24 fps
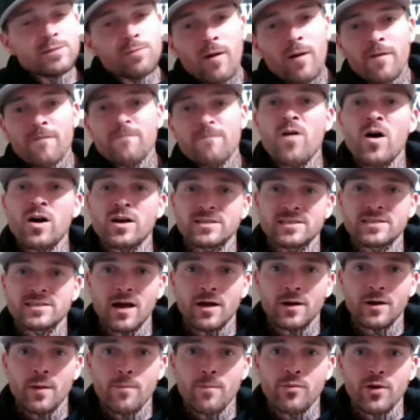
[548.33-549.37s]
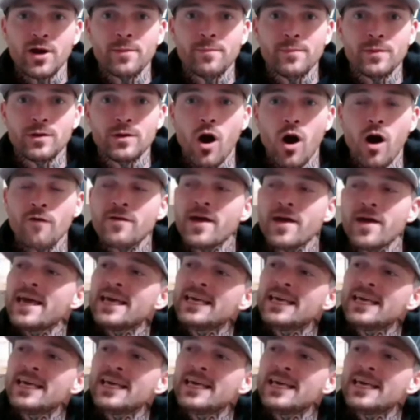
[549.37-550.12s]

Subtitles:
motherfucker's not going to break me off.